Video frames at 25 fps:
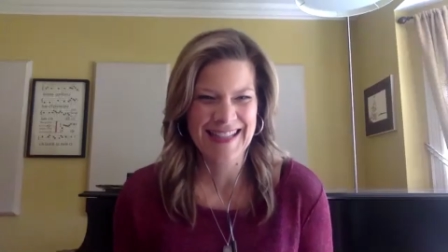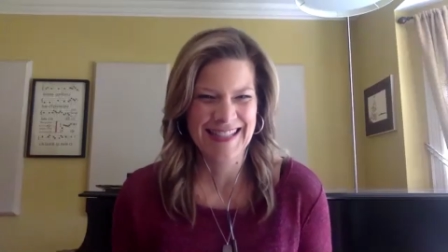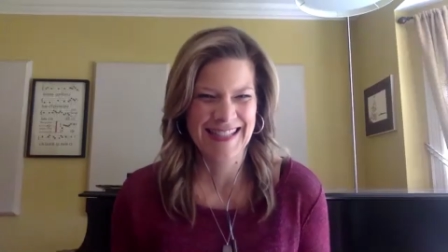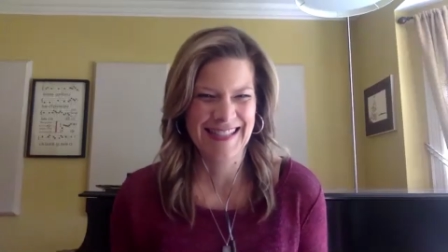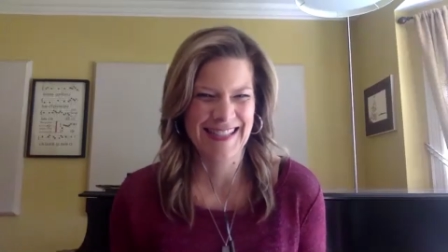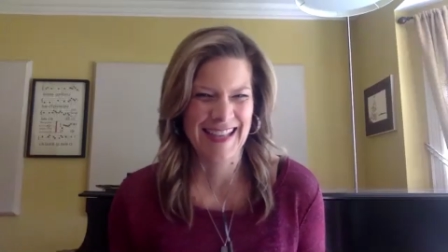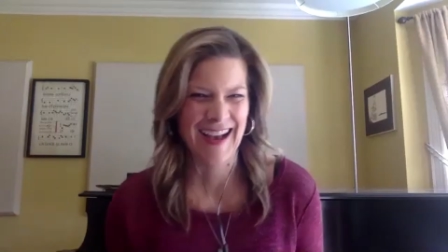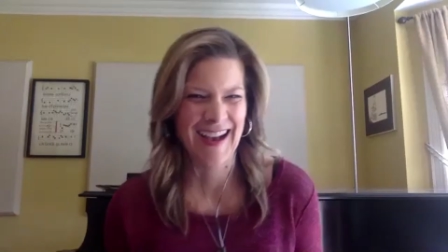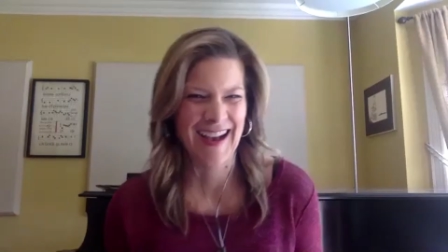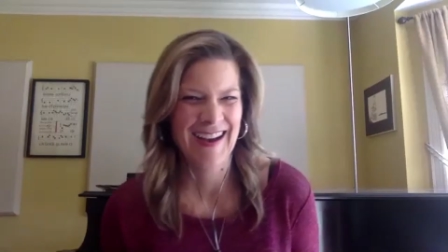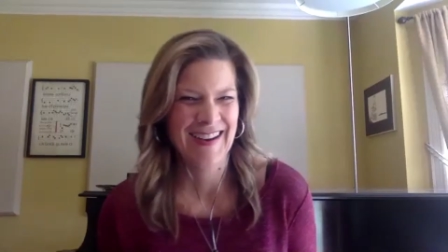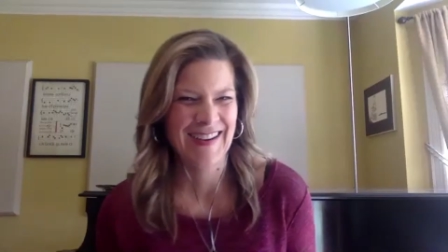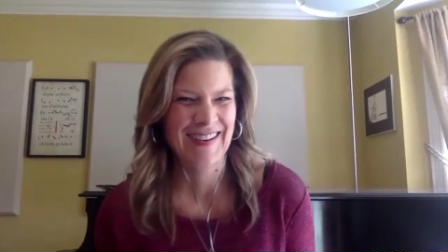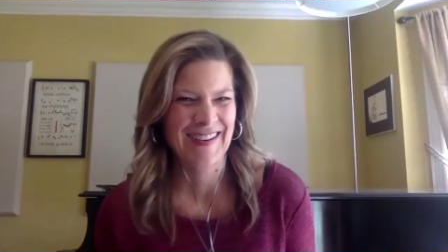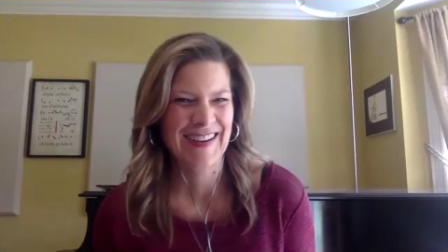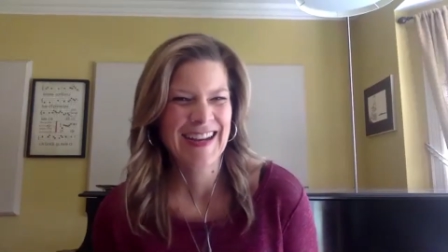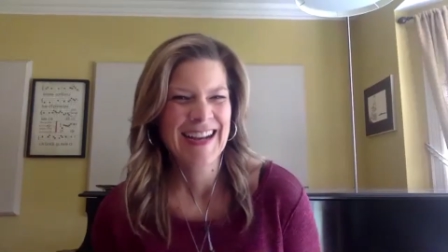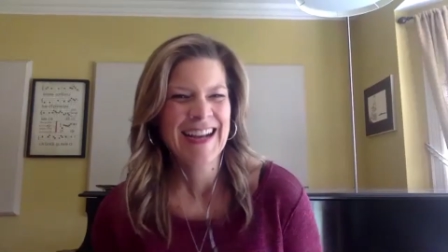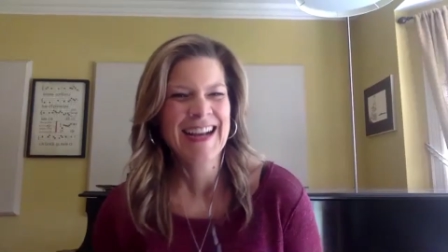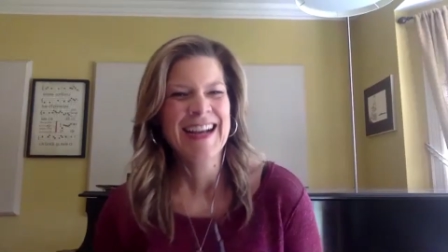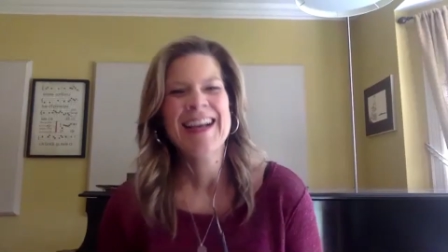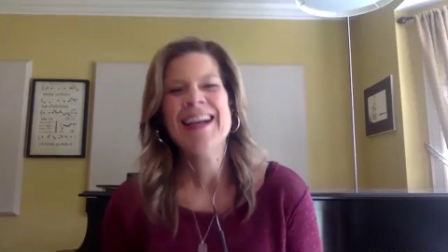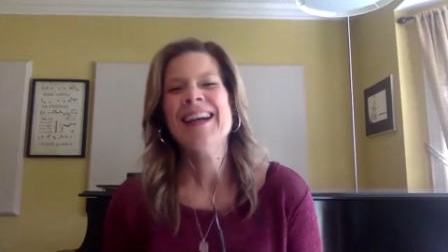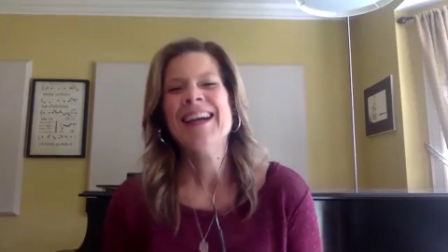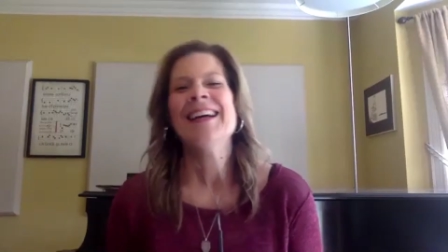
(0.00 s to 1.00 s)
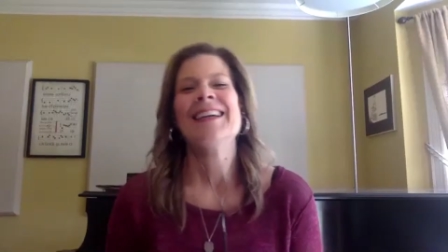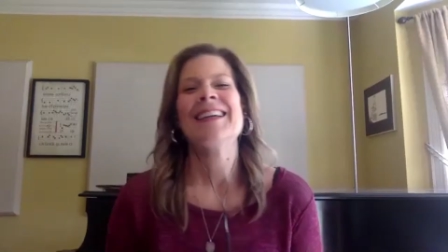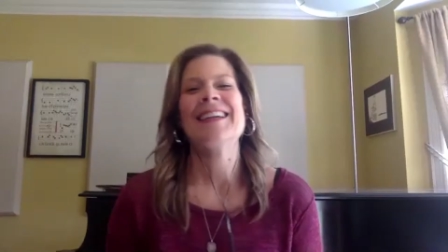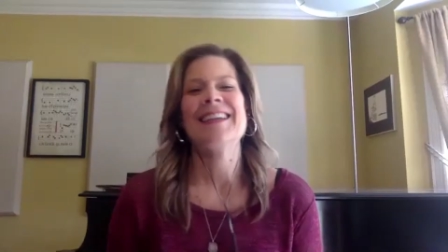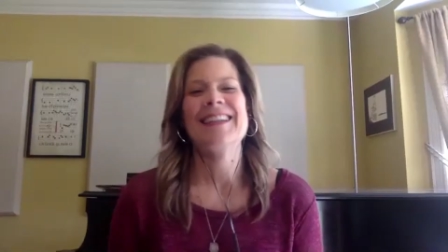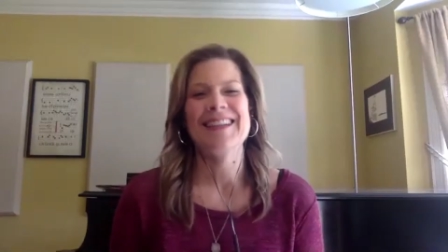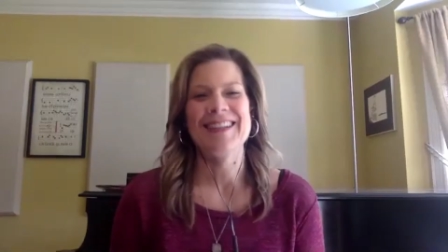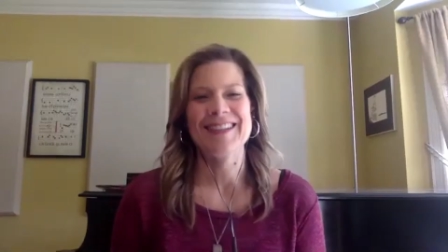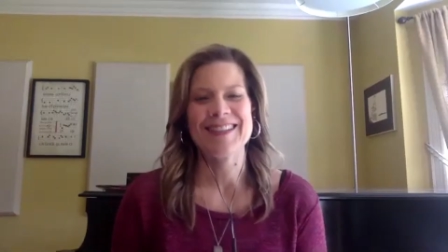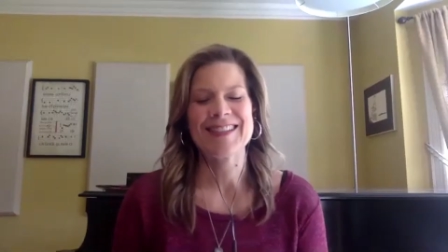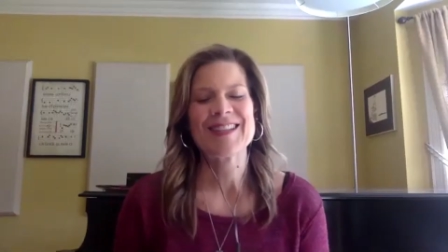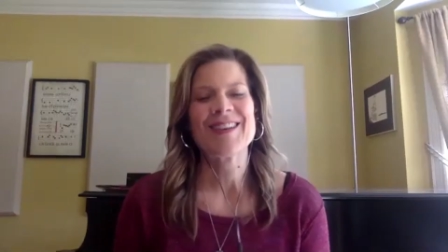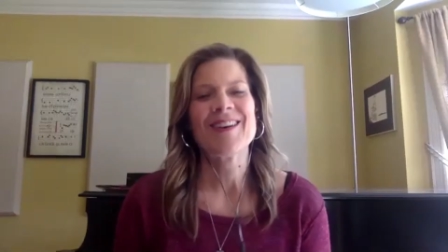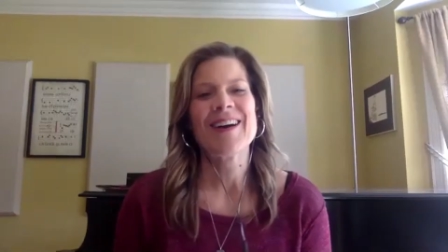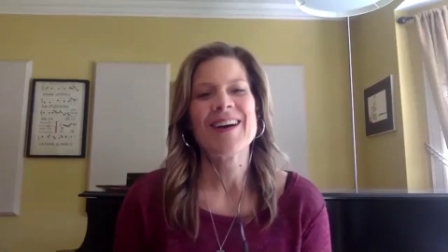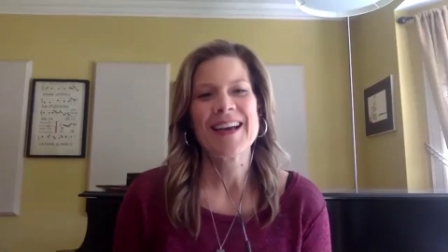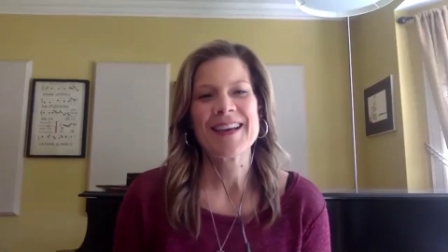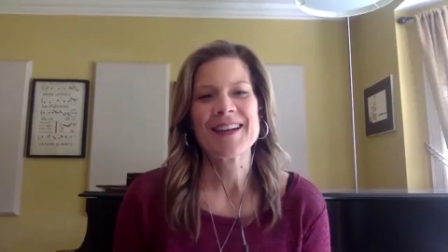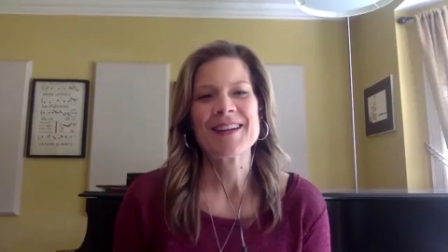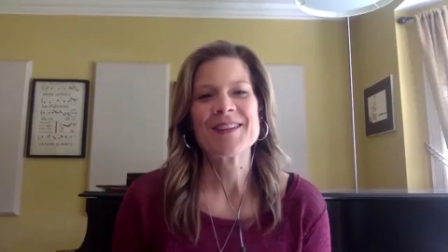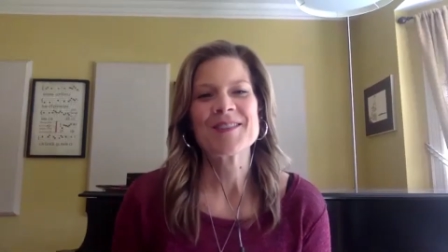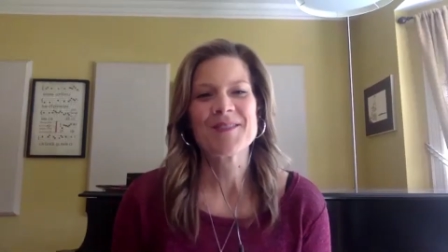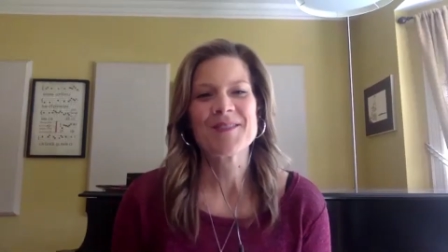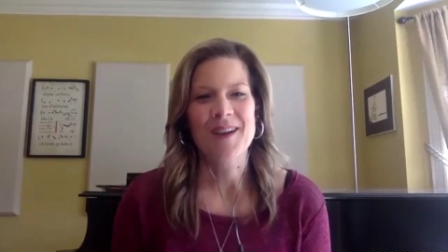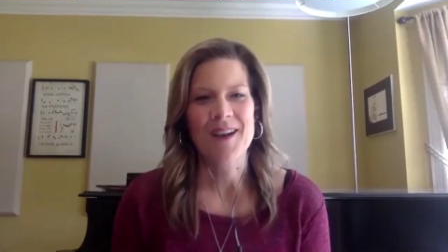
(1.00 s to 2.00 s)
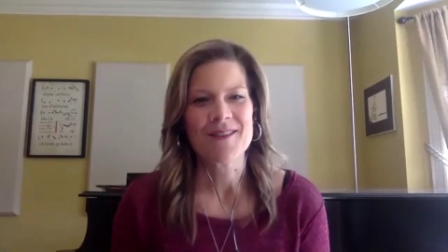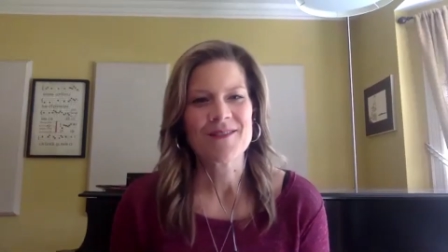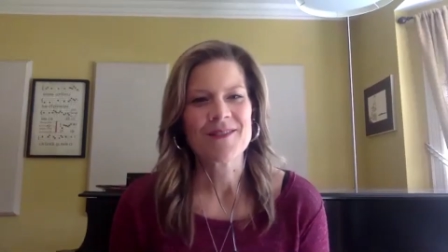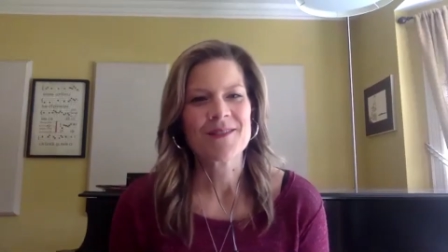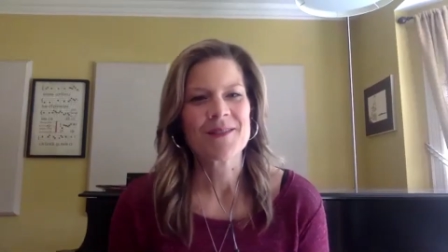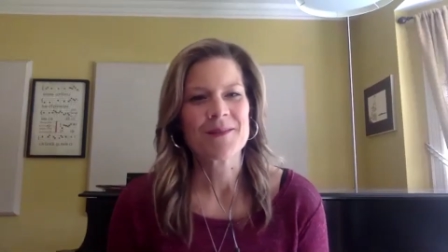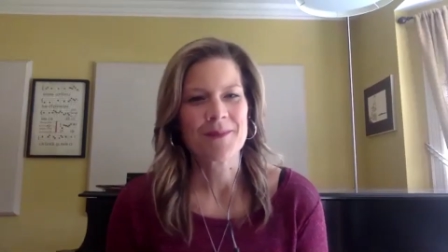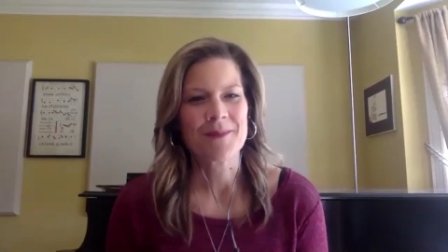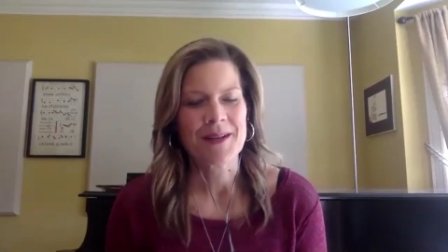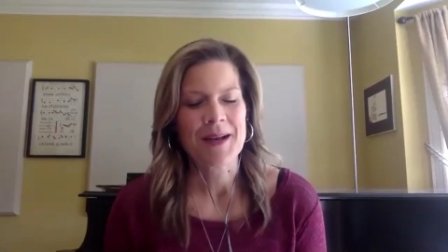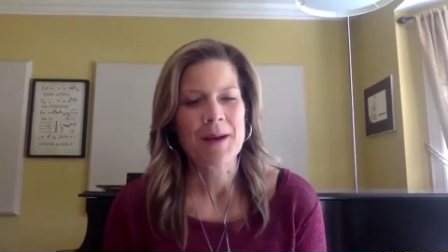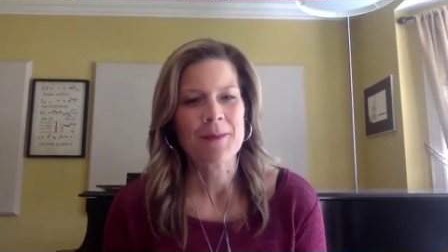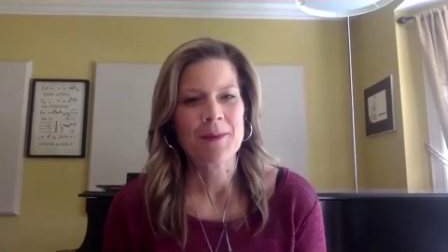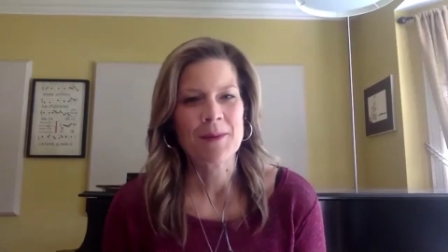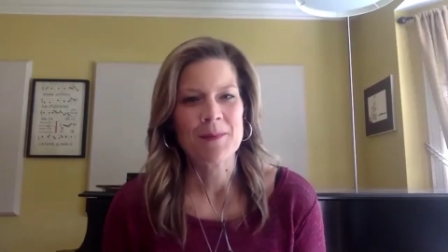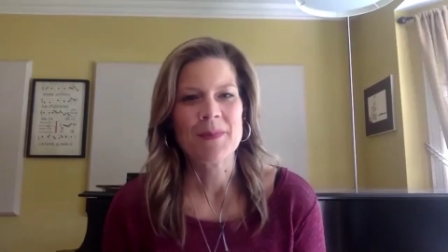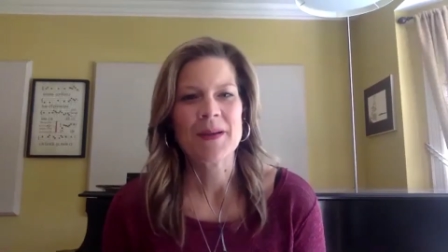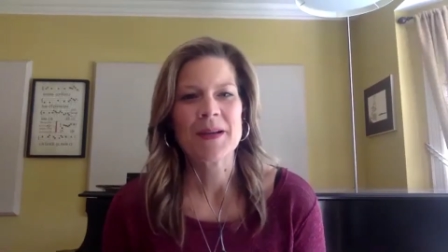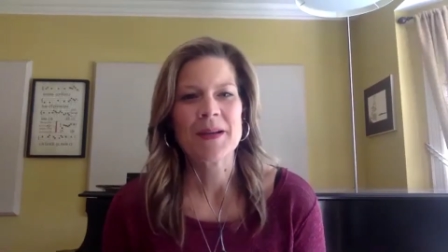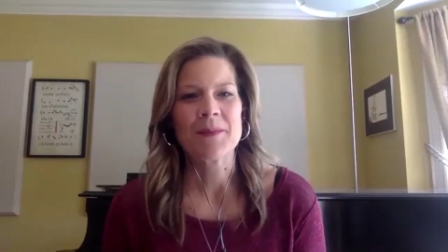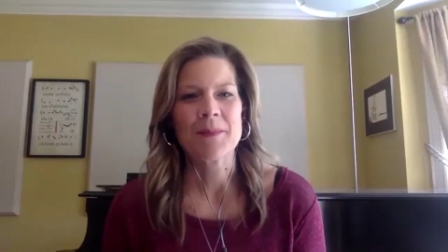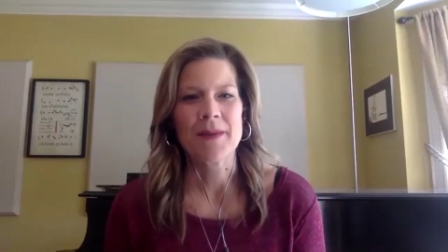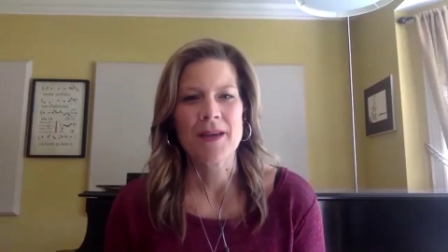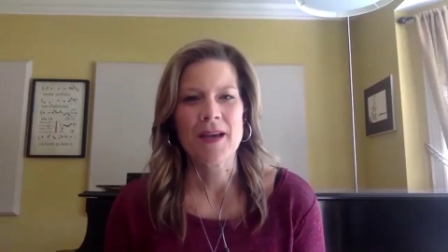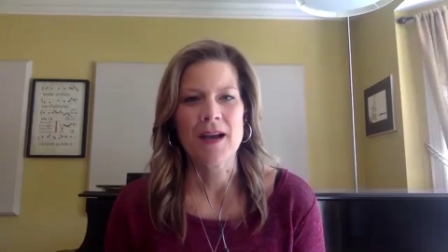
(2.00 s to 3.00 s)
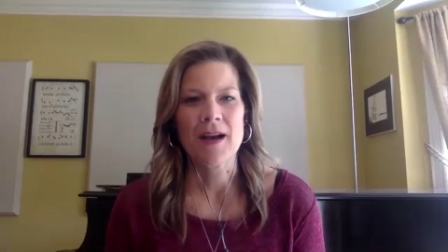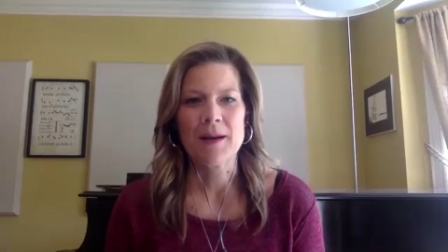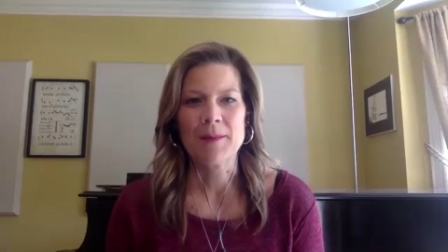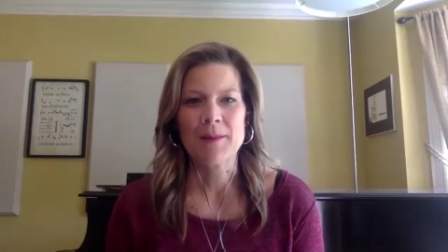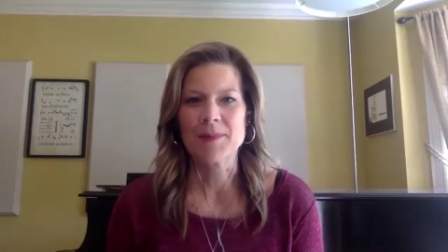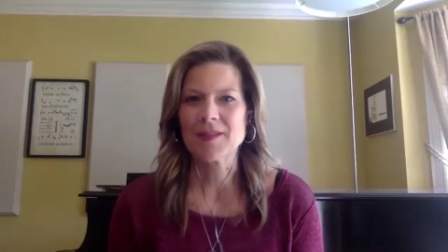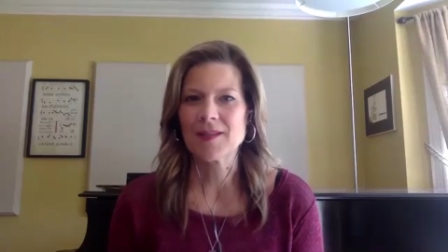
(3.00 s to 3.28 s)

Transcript: So, so I had a driver that would come and pick me up.